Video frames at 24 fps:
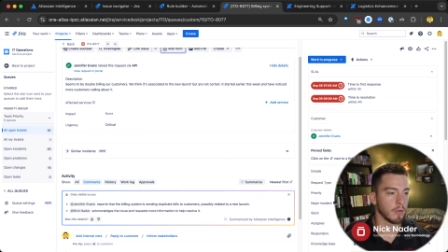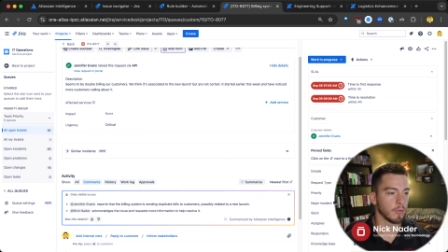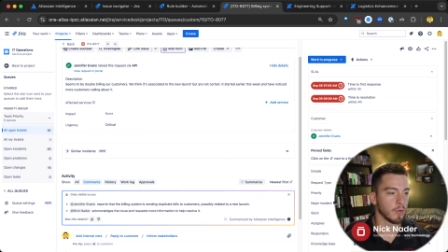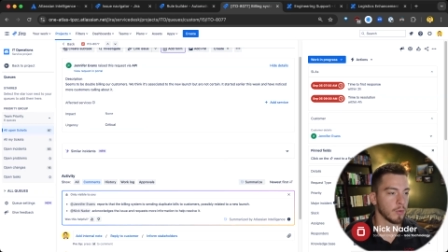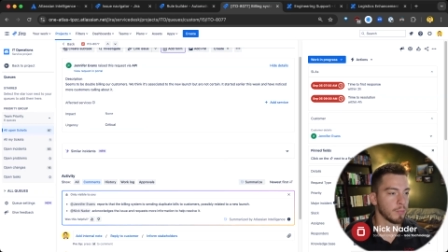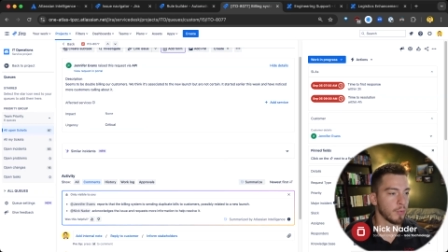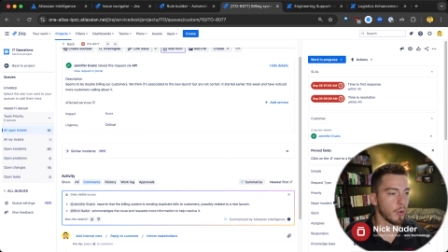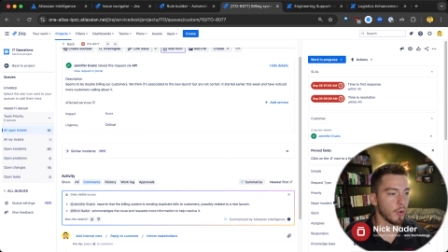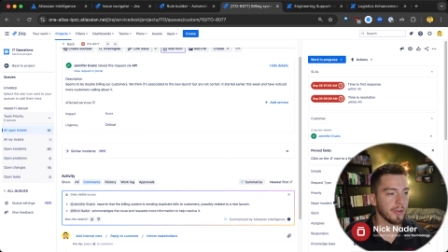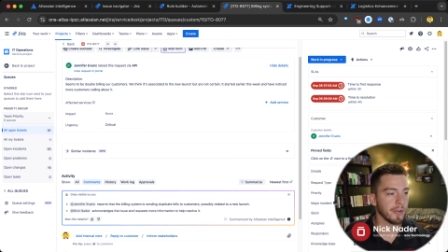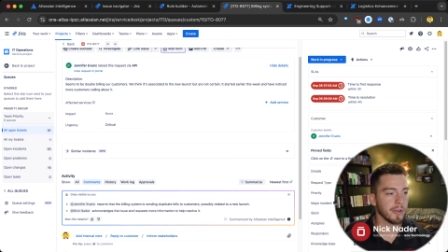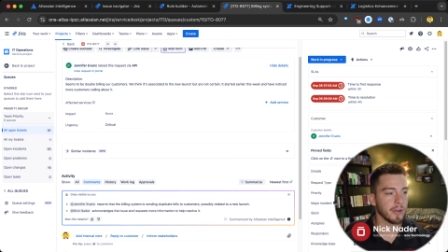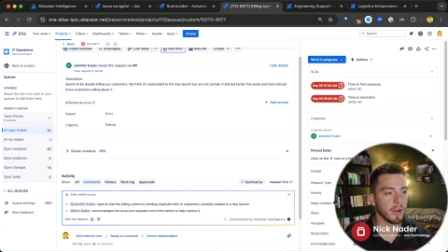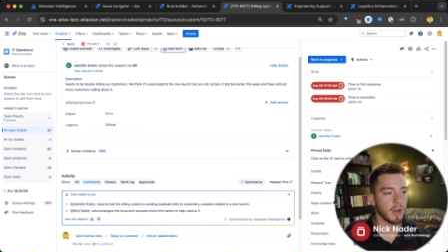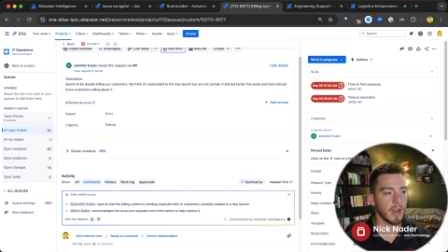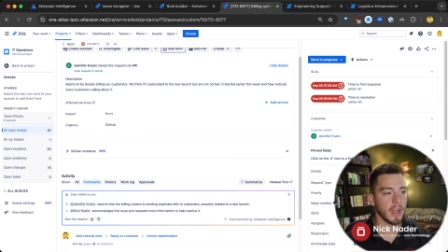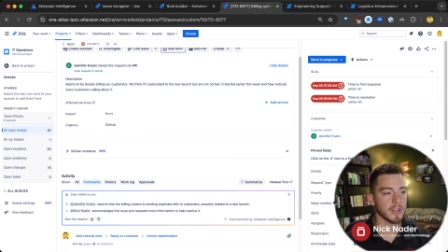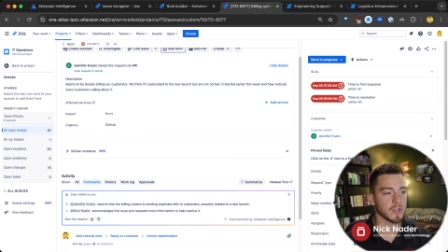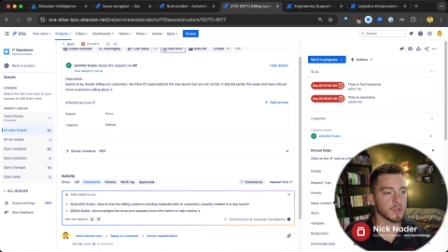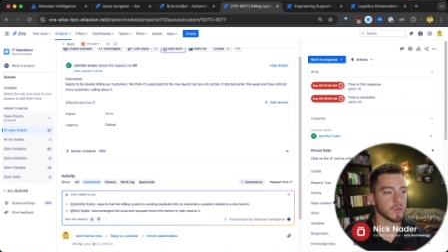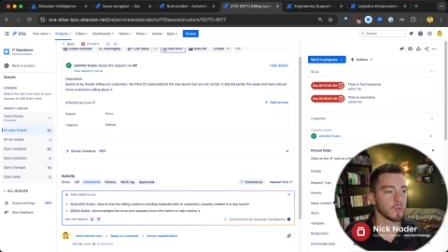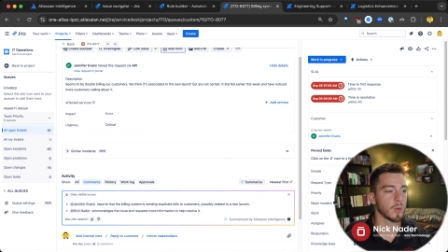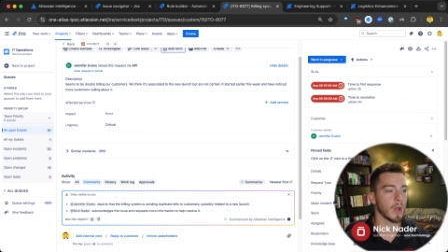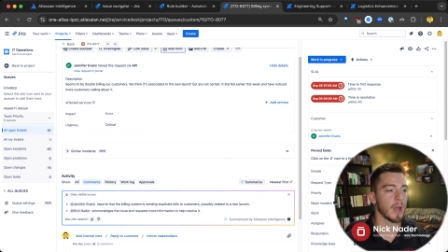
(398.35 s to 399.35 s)
reporter
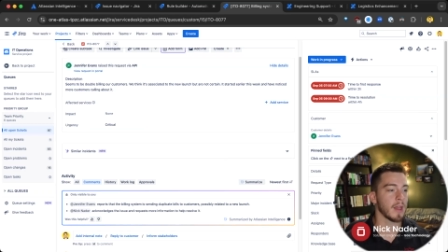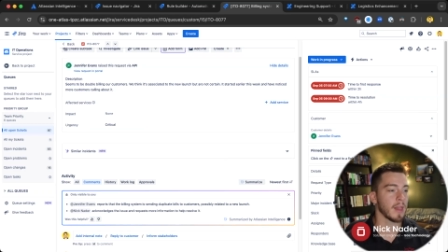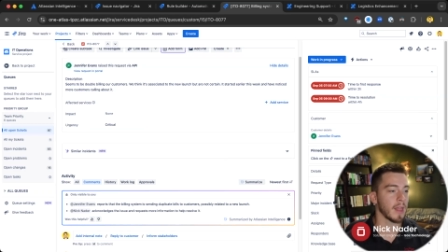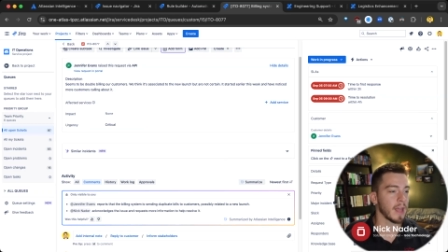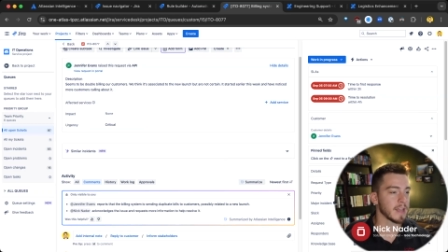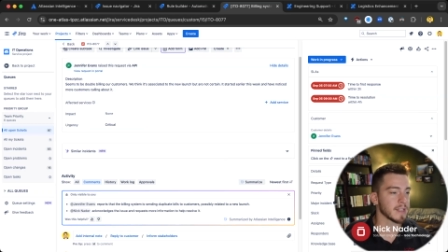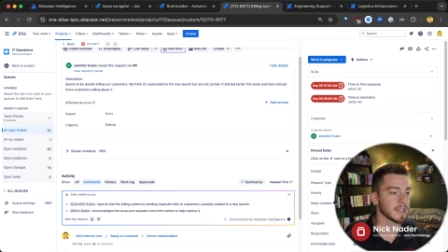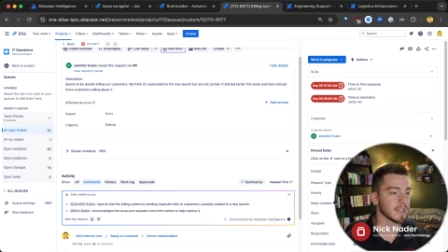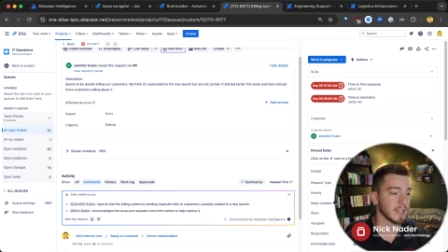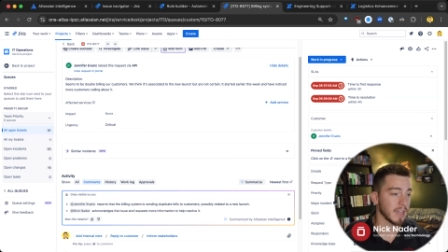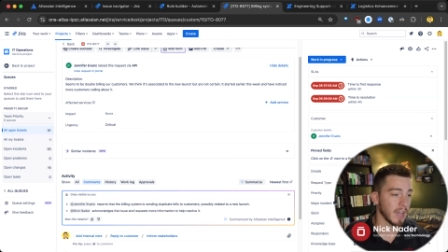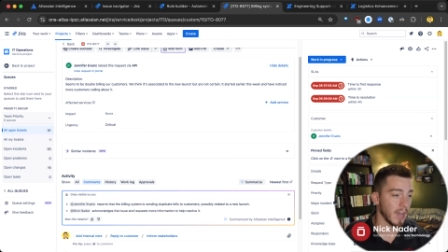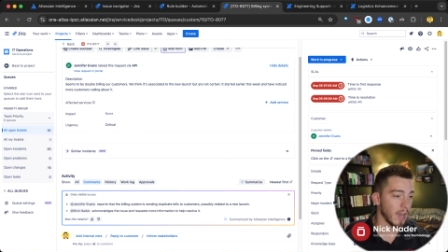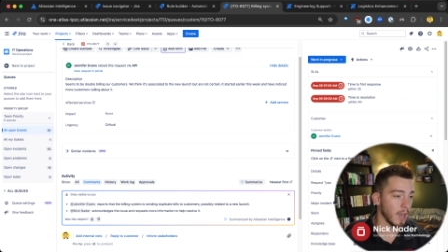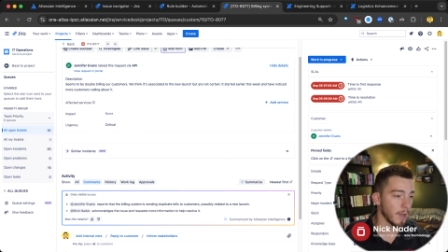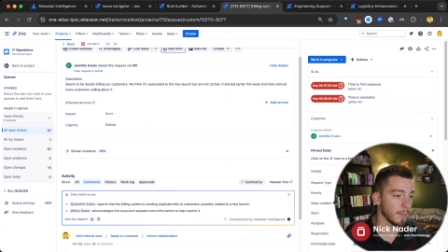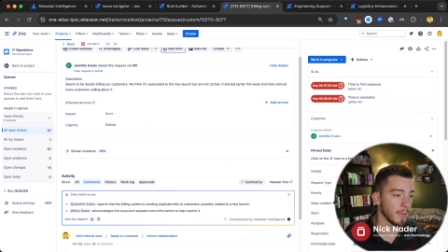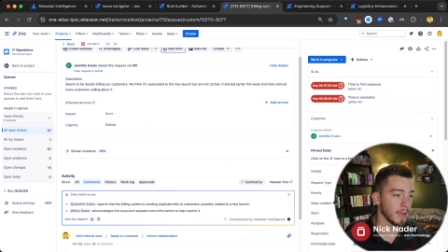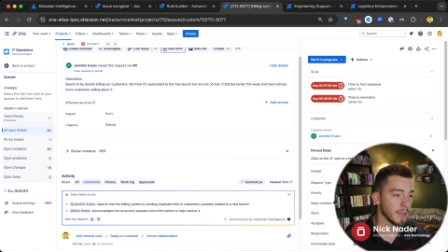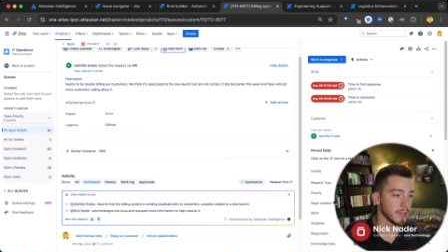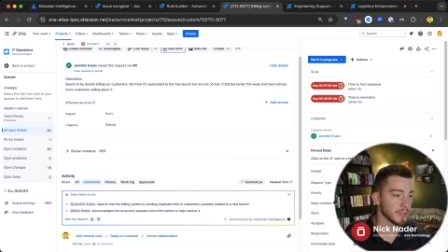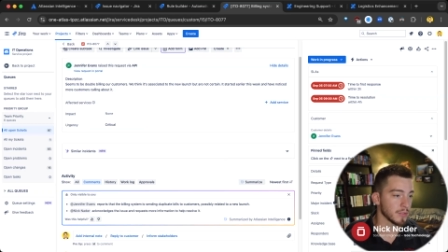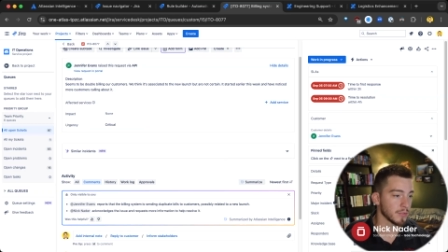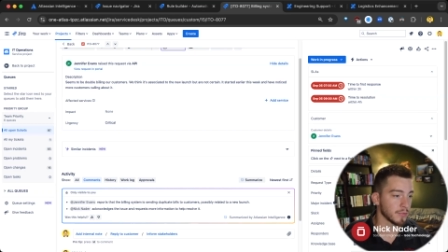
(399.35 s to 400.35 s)
as well as
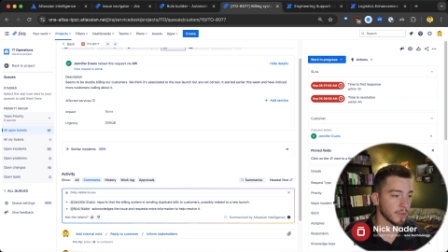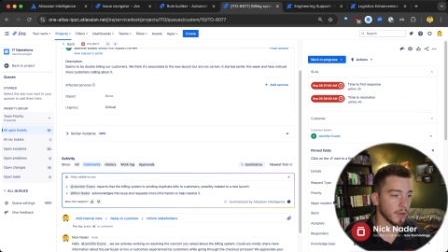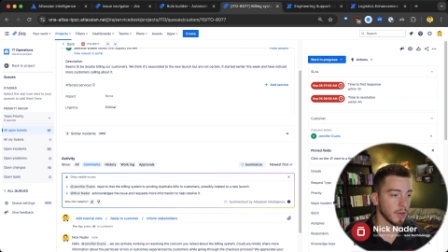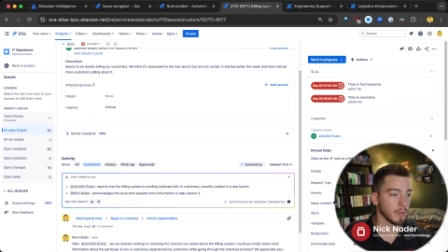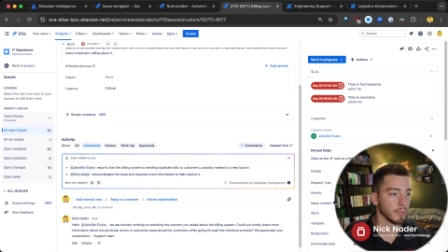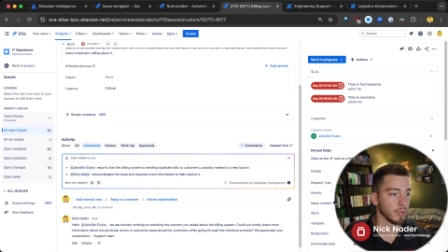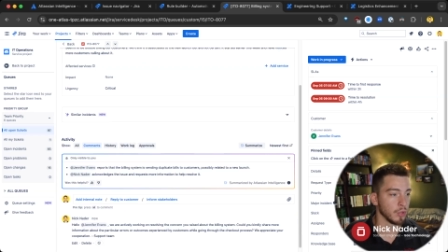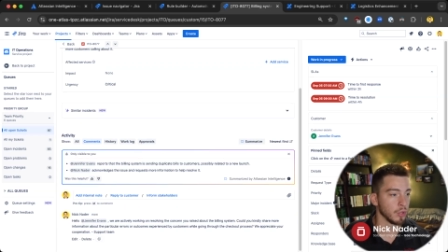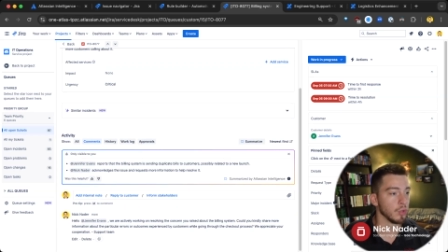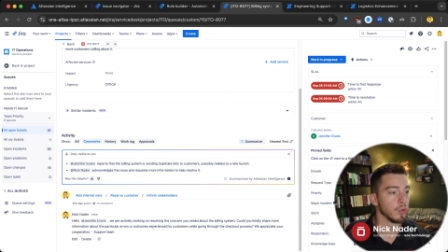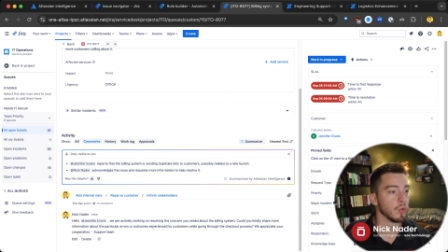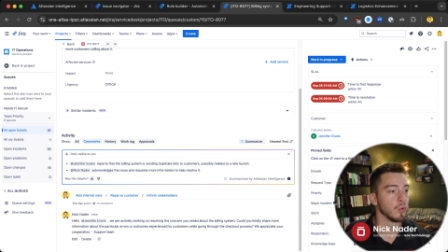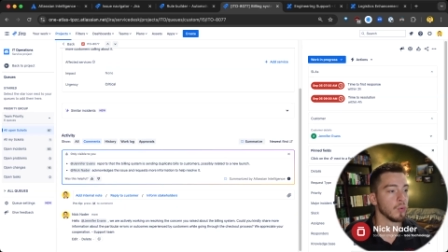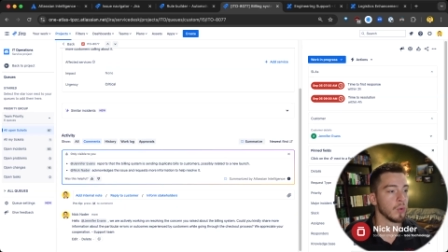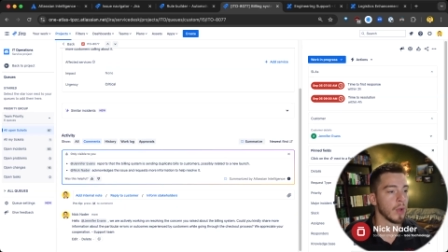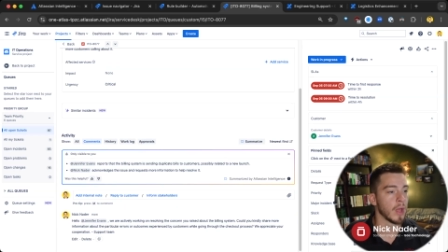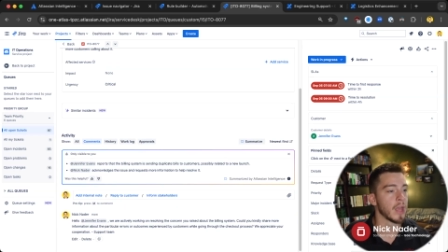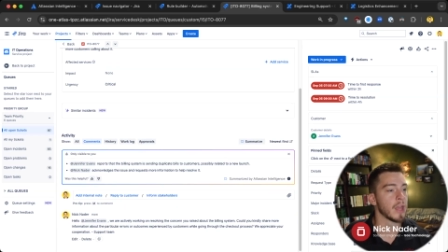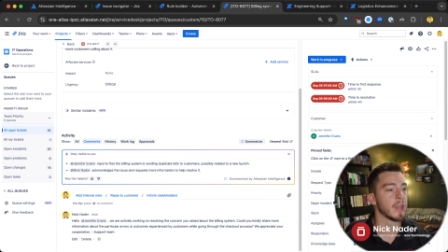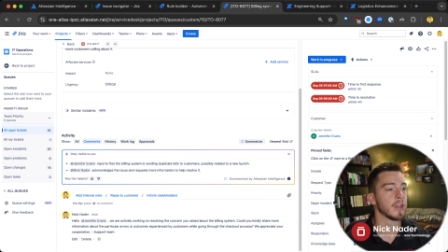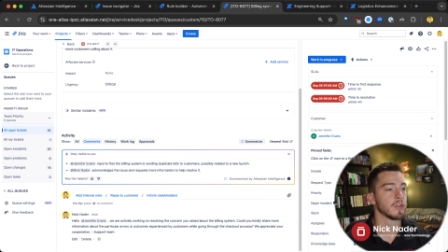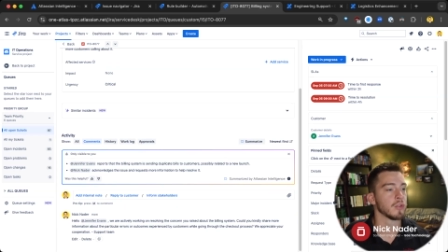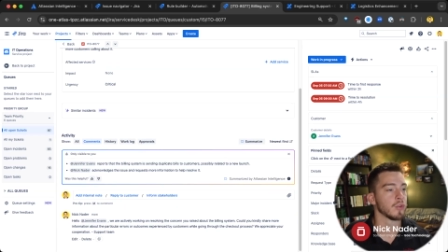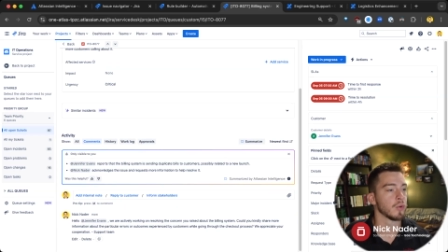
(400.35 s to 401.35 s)
comments from you
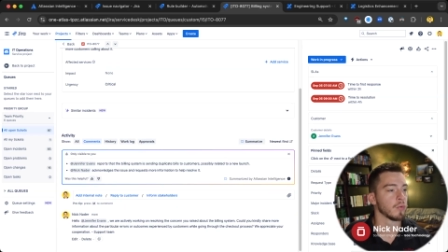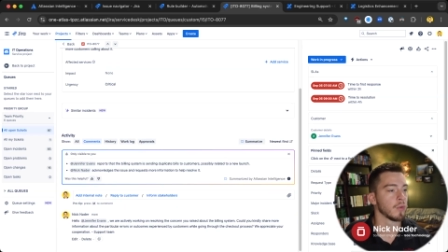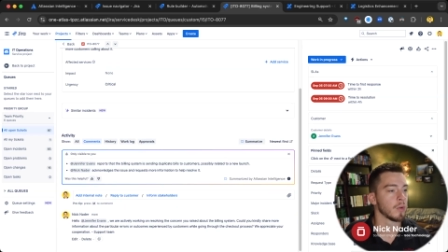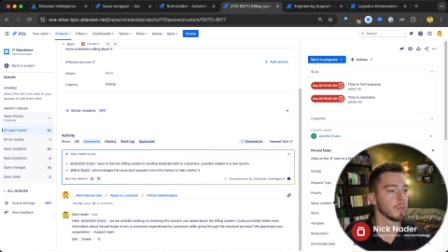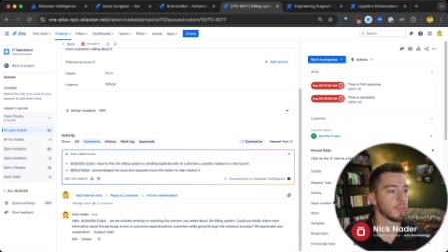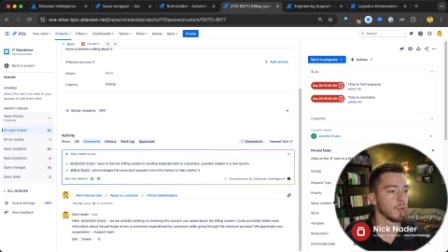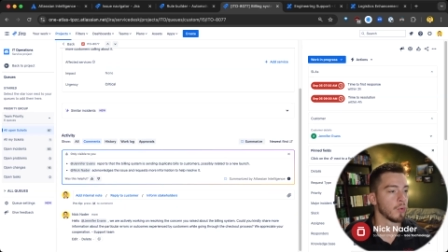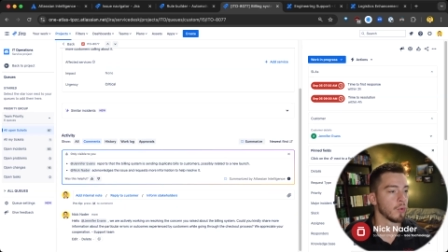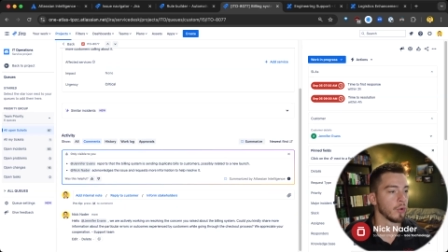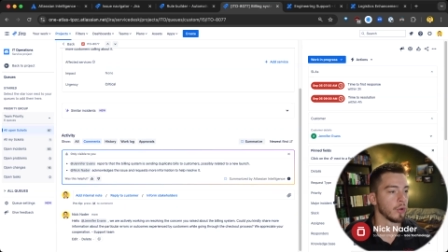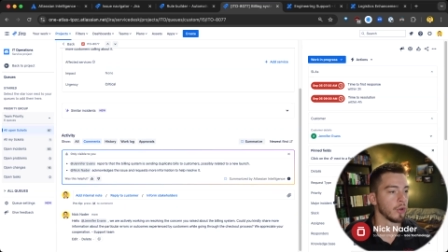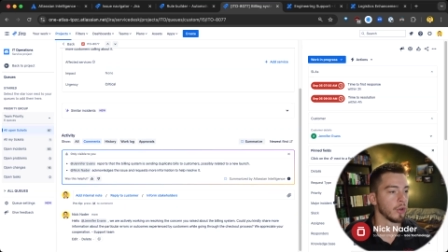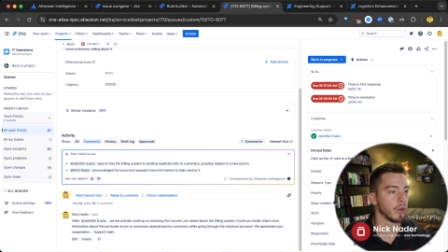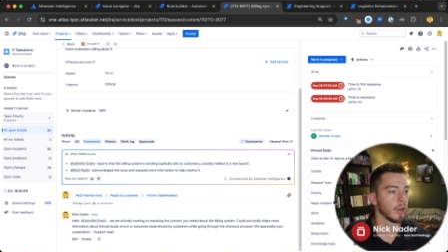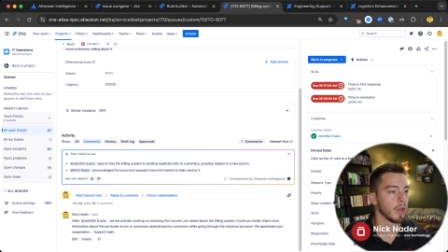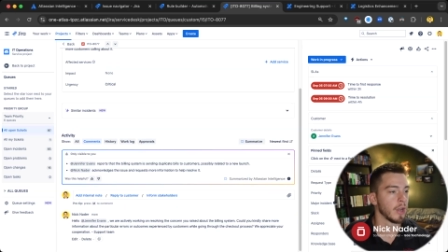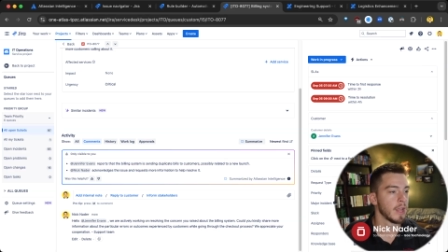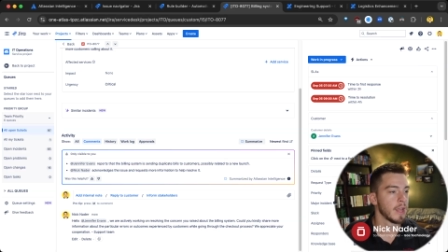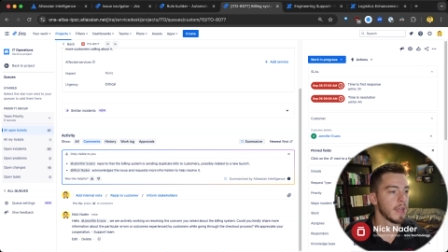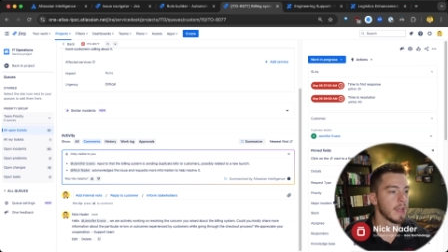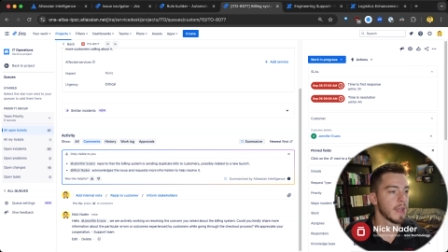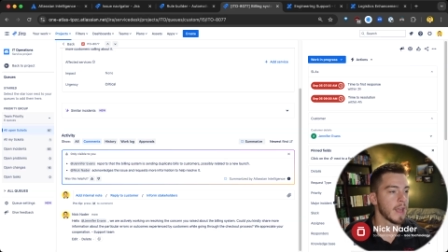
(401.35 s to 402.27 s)
and your reporter.